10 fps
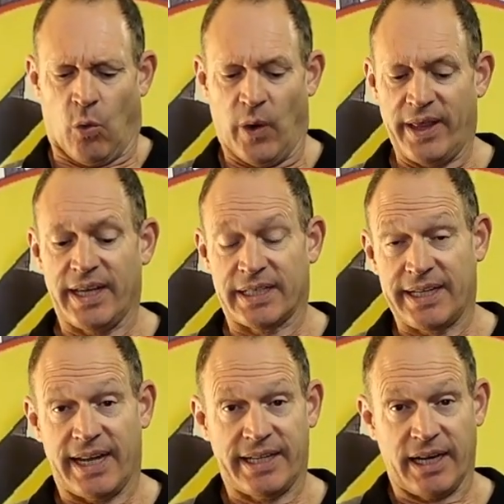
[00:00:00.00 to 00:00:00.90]
whether you're
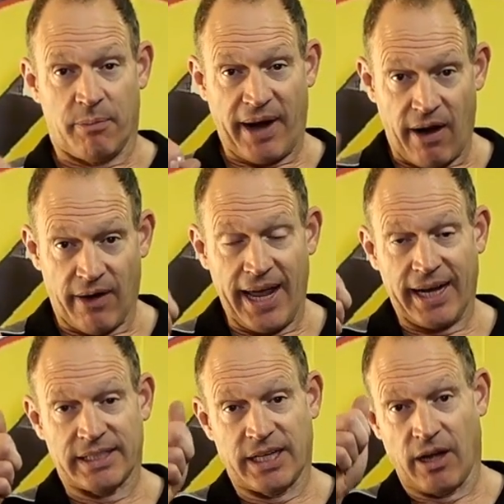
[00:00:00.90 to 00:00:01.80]
setting
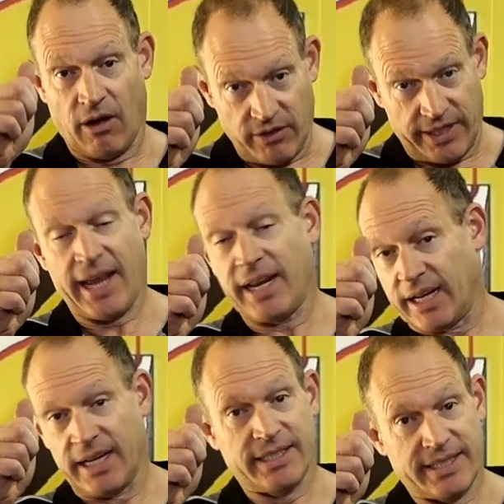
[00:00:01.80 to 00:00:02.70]
parallax on getting
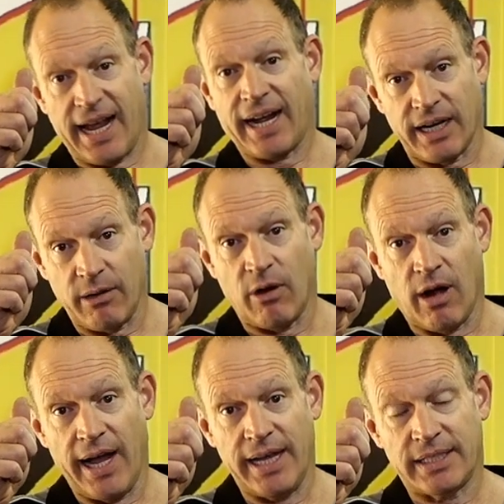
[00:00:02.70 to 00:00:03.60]
it exactly
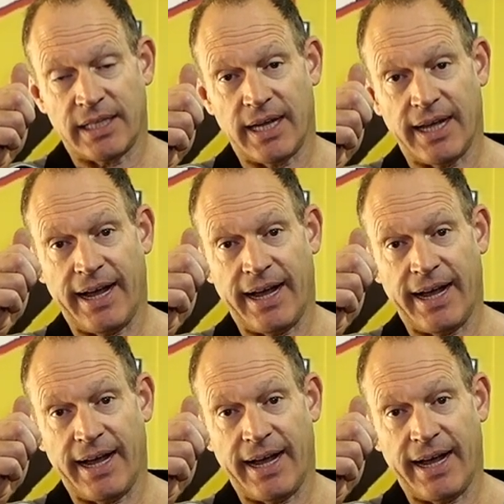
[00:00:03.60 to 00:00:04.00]
right,